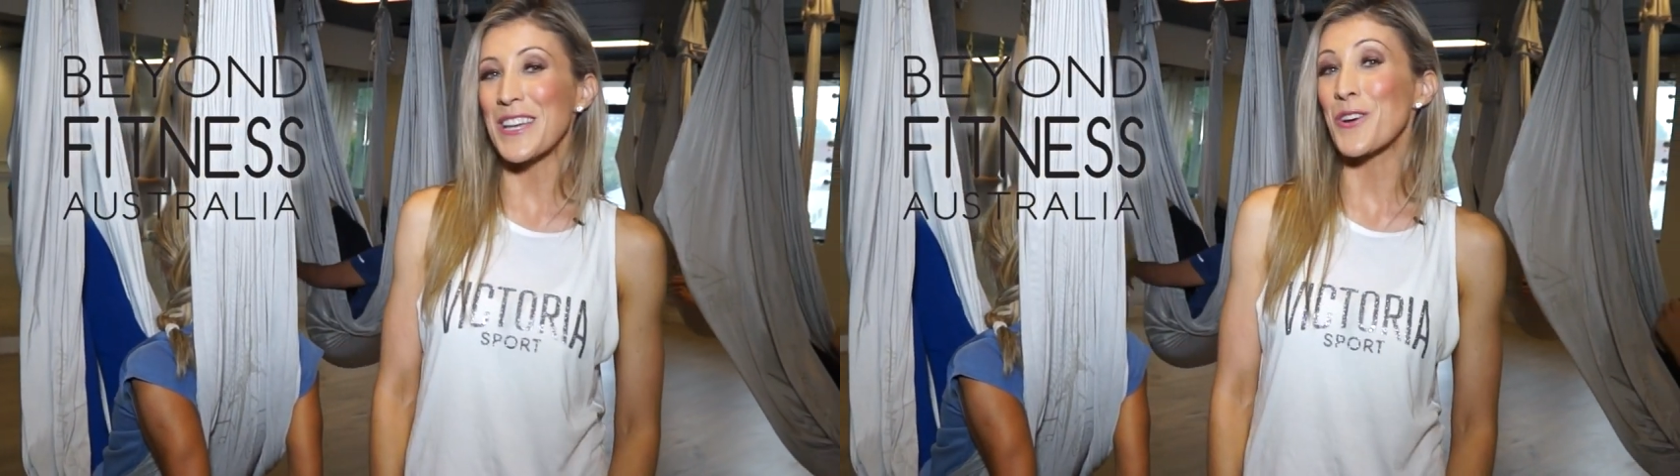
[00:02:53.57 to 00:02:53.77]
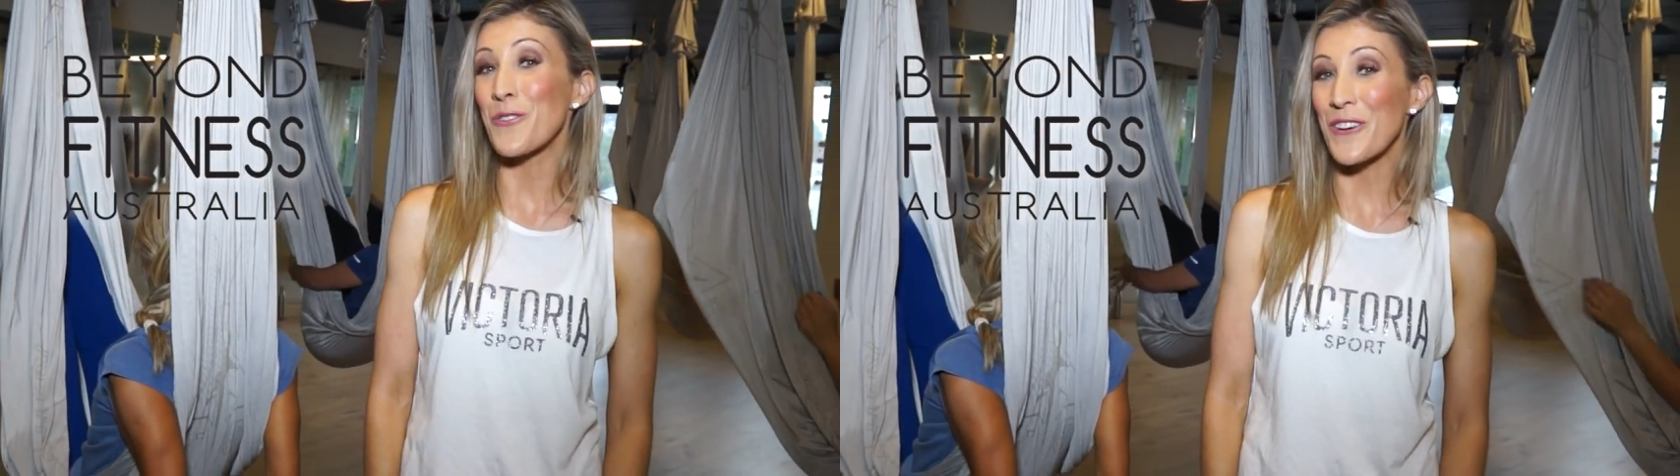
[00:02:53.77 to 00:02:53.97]

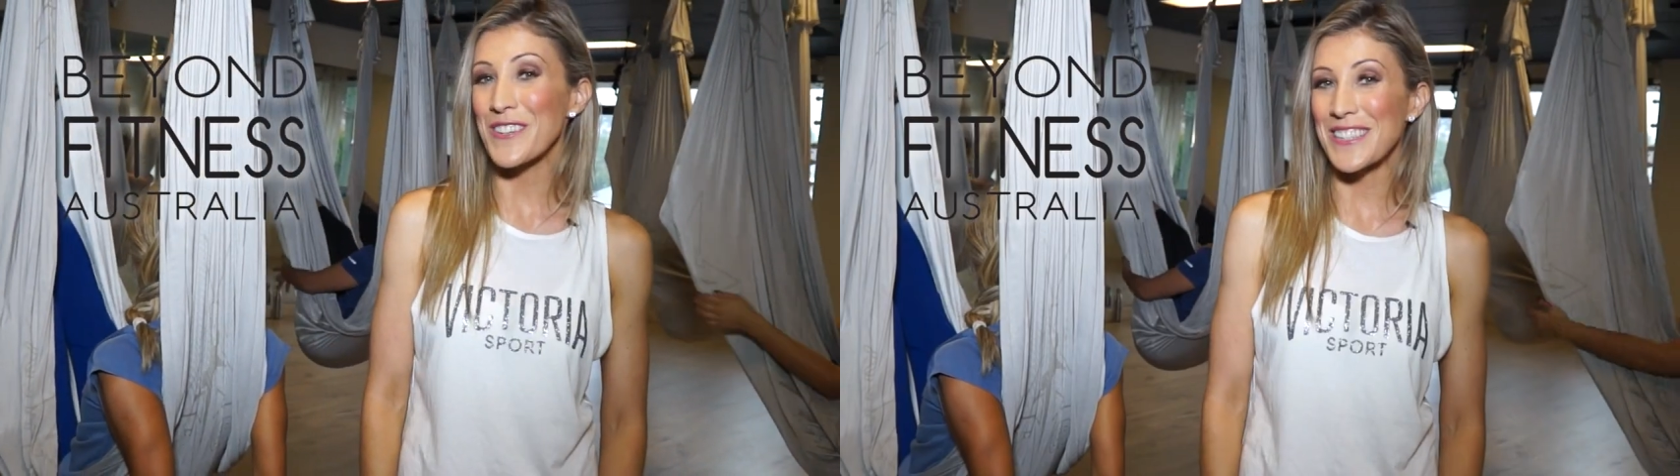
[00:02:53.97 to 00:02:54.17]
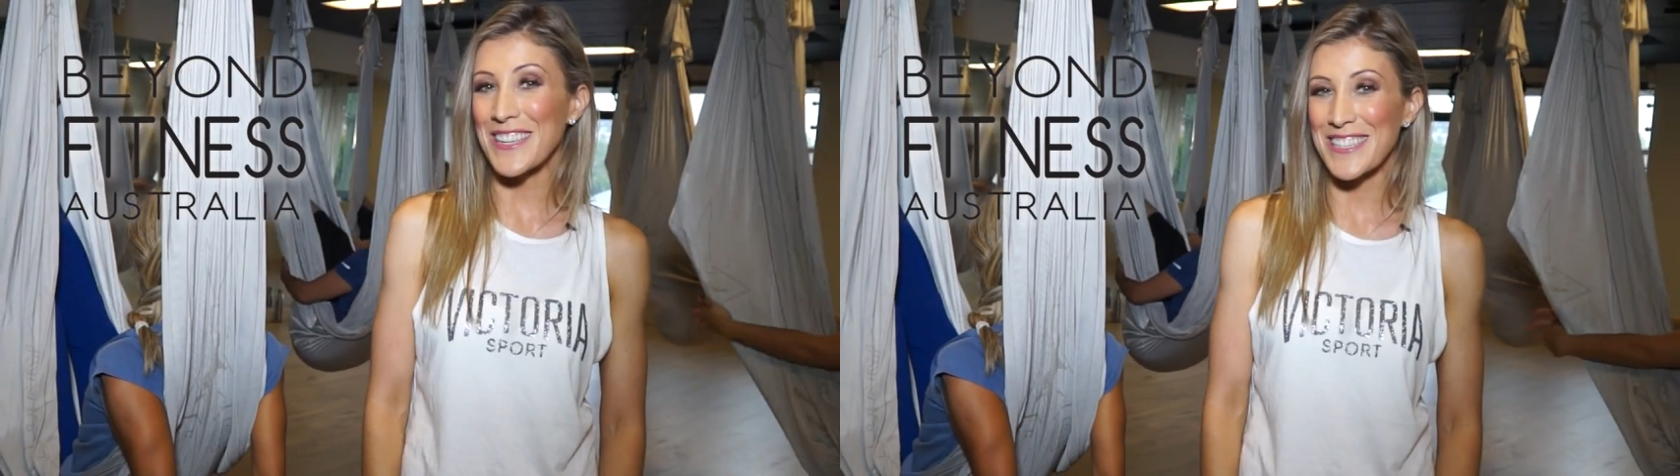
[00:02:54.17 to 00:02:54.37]
in
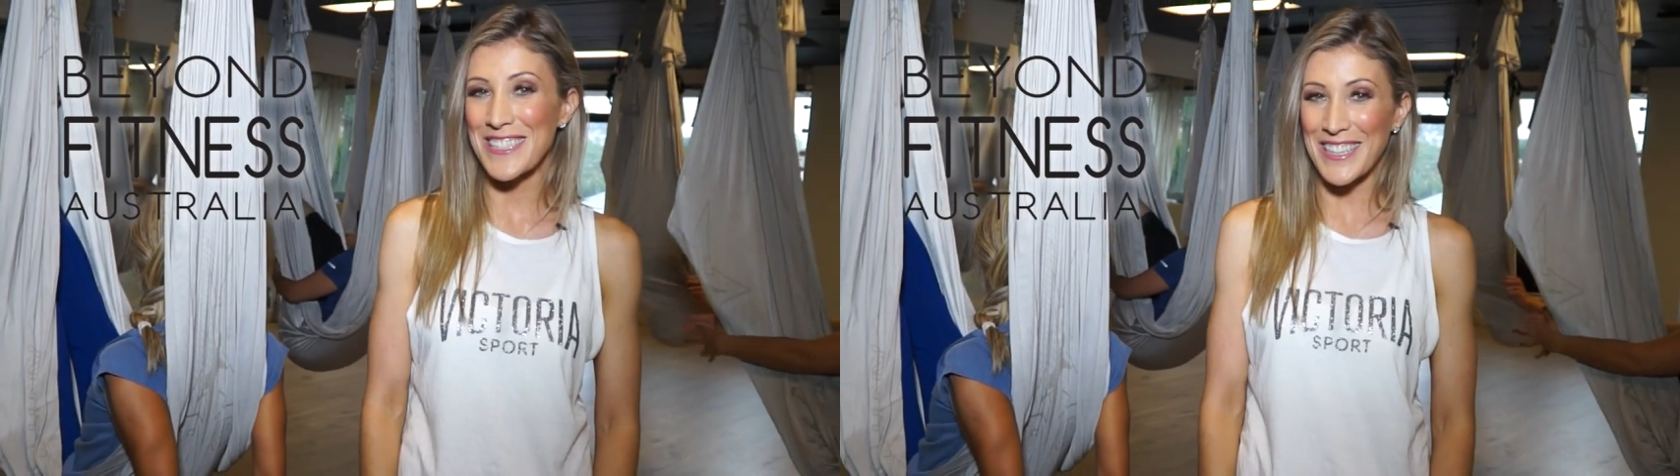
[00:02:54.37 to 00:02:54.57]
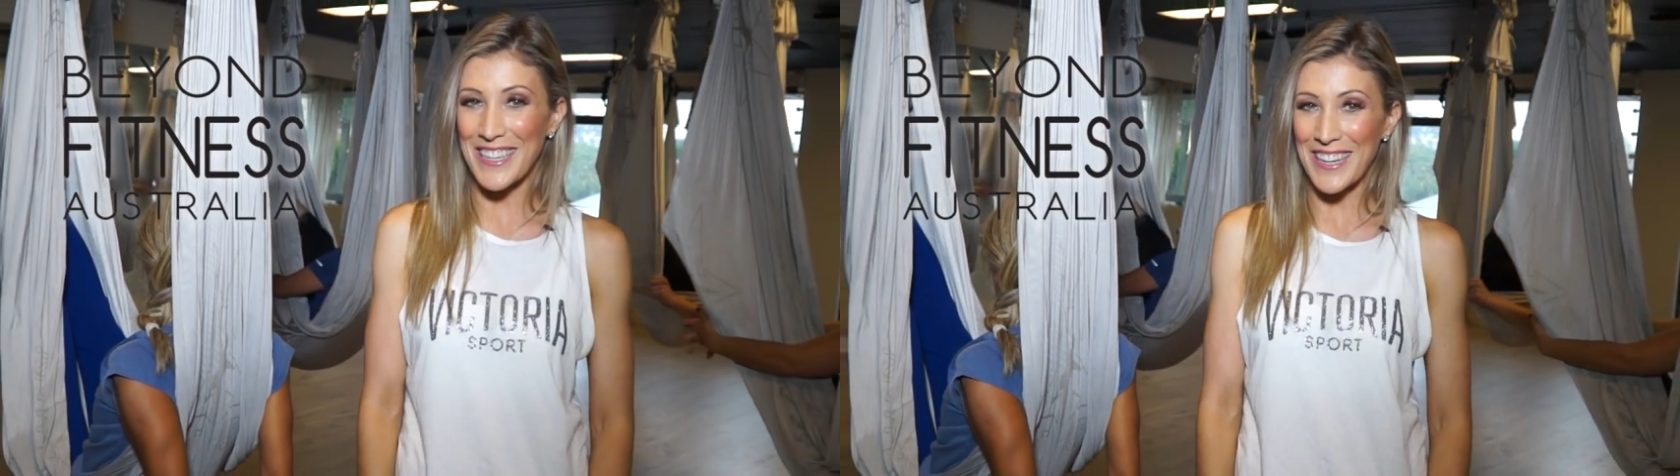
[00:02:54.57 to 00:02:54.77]
Crows Nest,
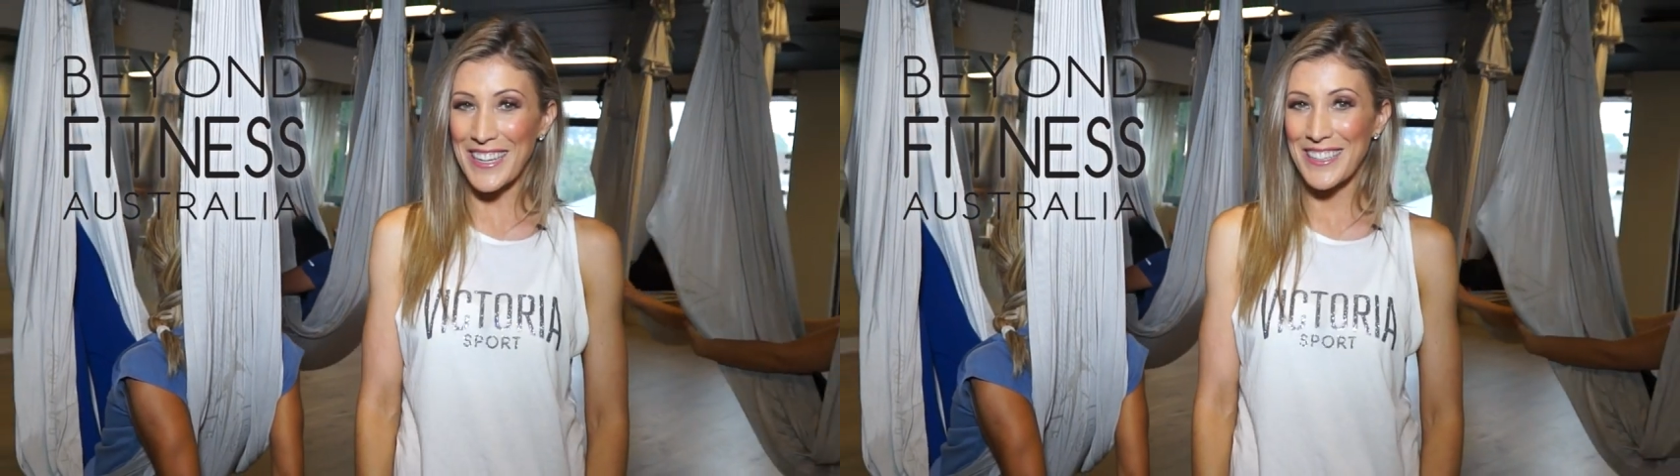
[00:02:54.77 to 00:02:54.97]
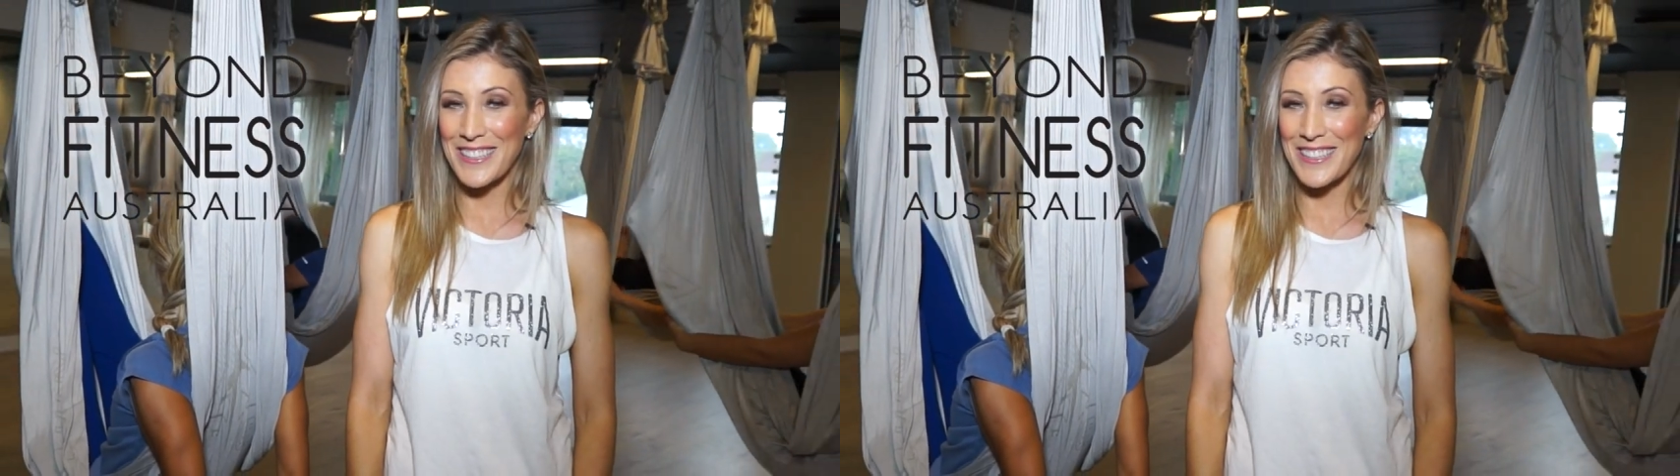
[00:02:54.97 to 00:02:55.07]
Sydney.